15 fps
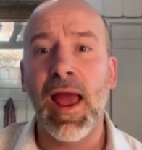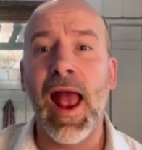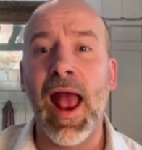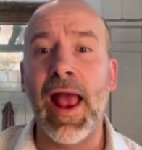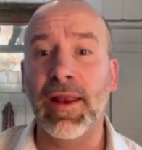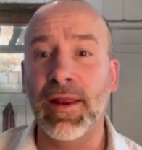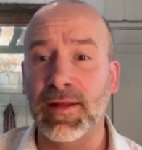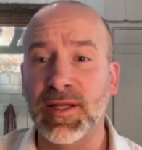
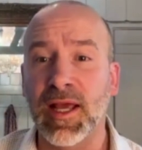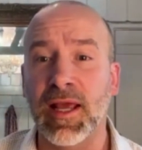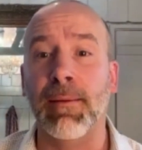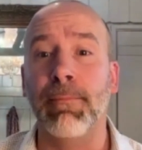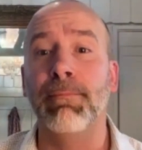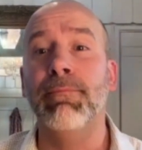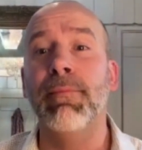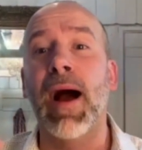and it's taking
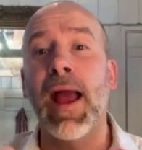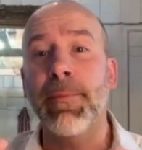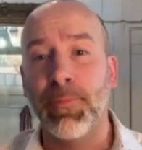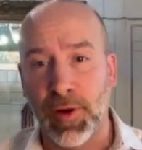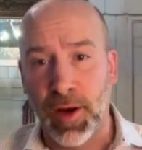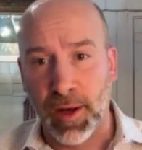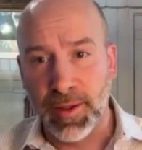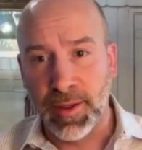my
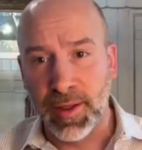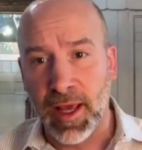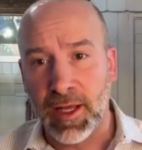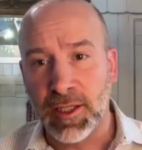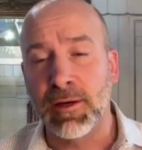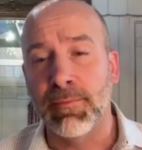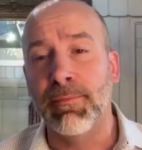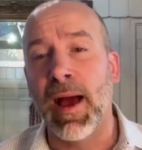
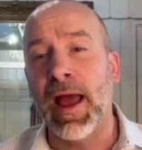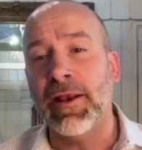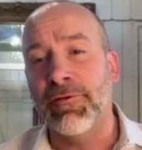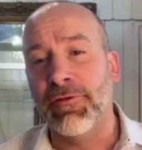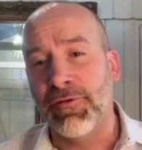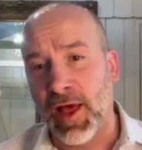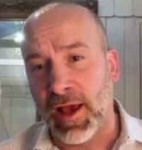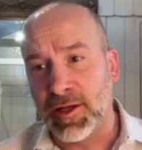pronunciation, my
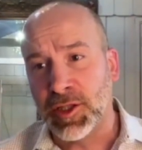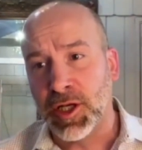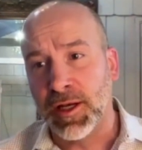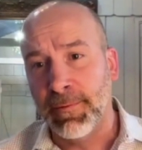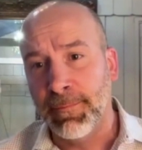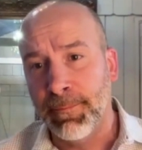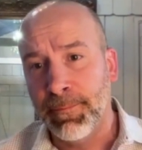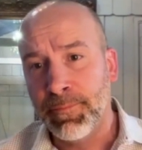inflection,